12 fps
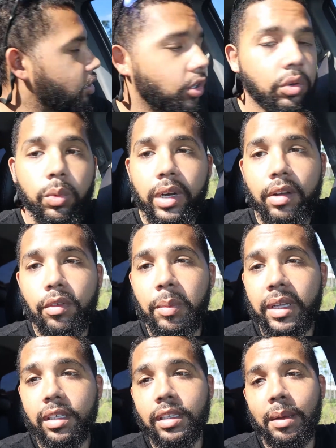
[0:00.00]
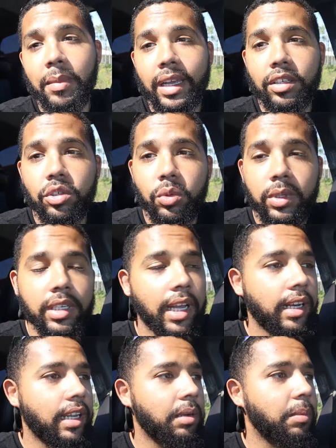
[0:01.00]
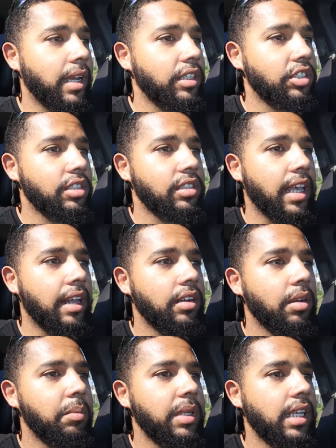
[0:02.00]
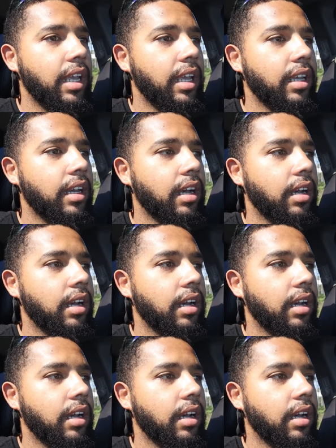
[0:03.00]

So whatever build I might do with that, it might just end up being